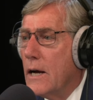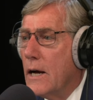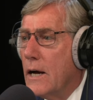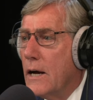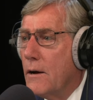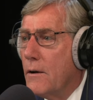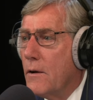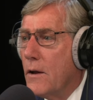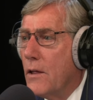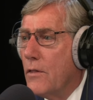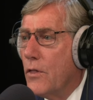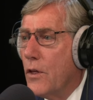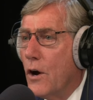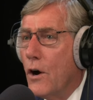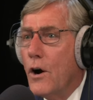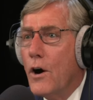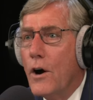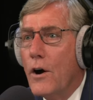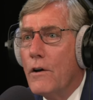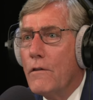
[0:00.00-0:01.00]
uh, the
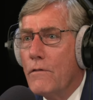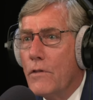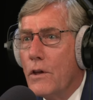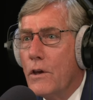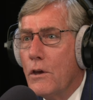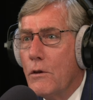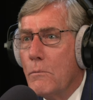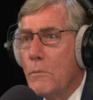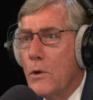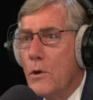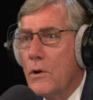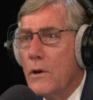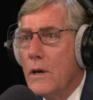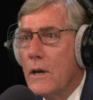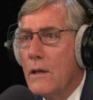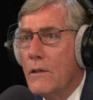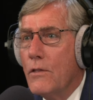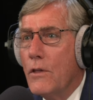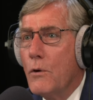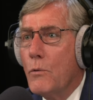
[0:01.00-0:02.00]
heart of the
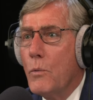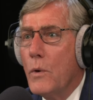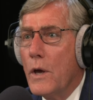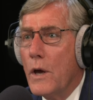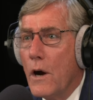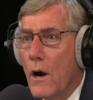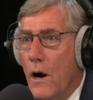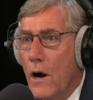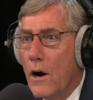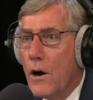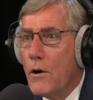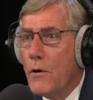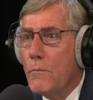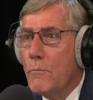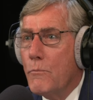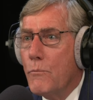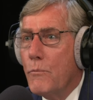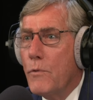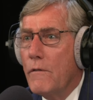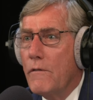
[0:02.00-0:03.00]
community, that we are
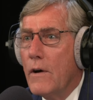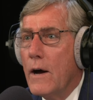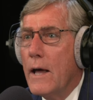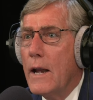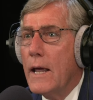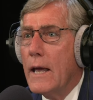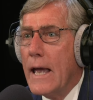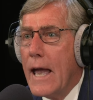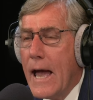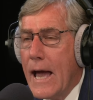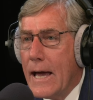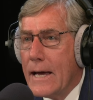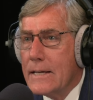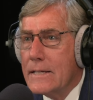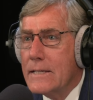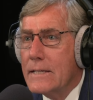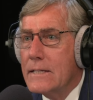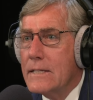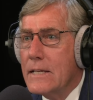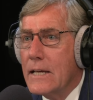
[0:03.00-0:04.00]
providing
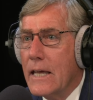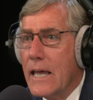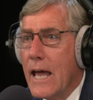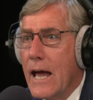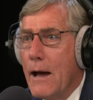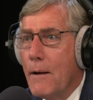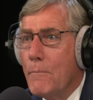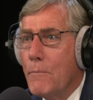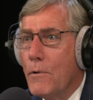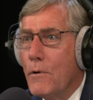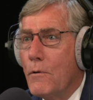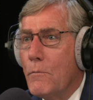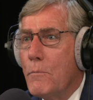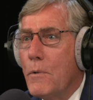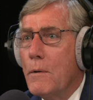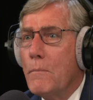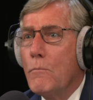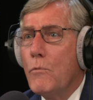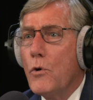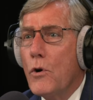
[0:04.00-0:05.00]
access to capital,
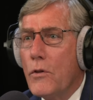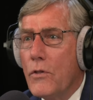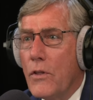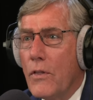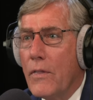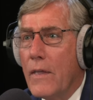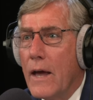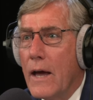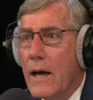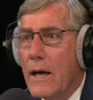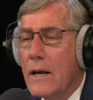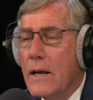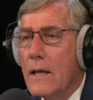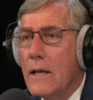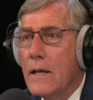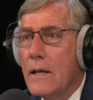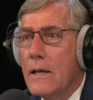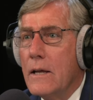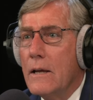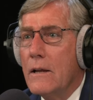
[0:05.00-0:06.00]
but more than that,
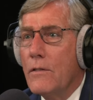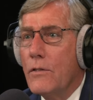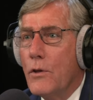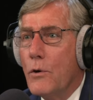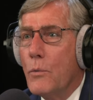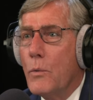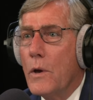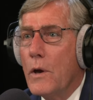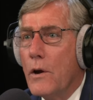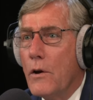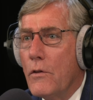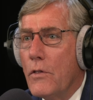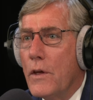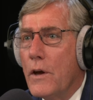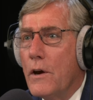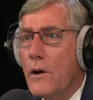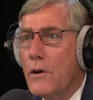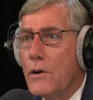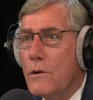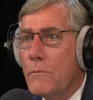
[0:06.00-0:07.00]
that we are
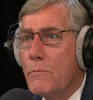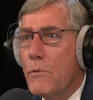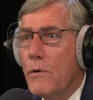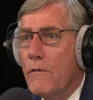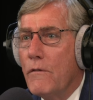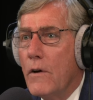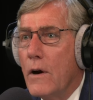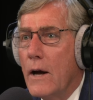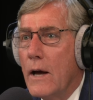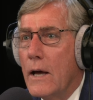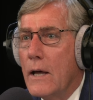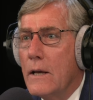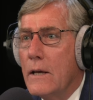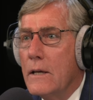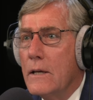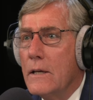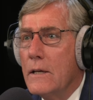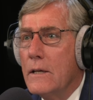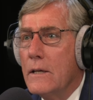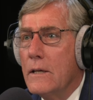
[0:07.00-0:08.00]
there to
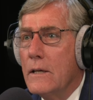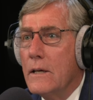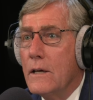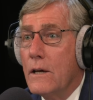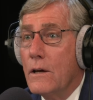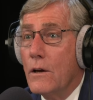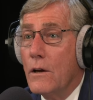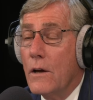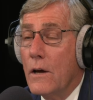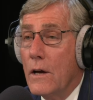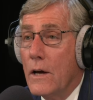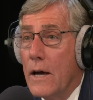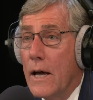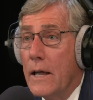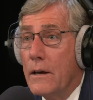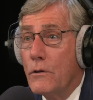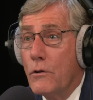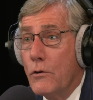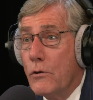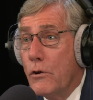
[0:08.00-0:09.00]
provide
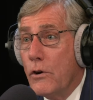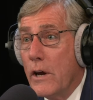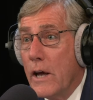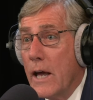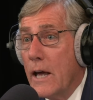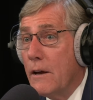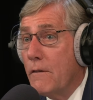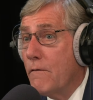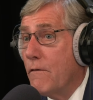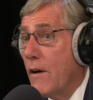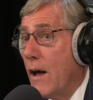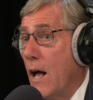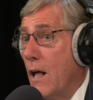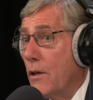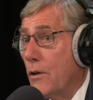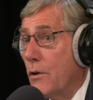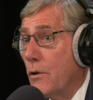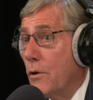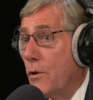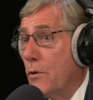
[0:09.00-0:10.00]
and create
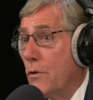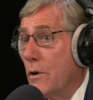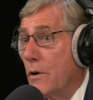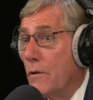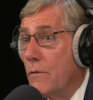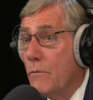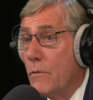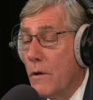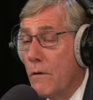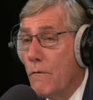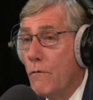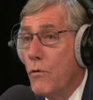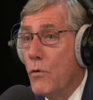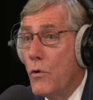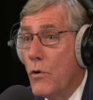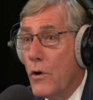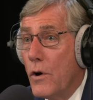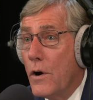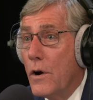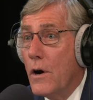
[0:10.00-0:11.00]
value yeah.
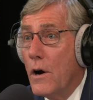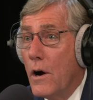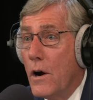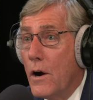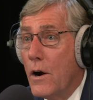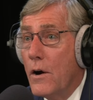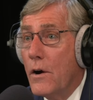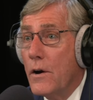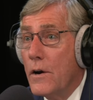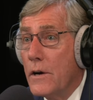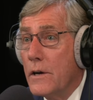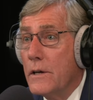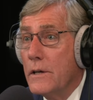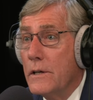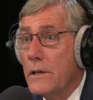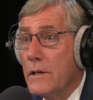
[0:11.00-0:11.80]
for our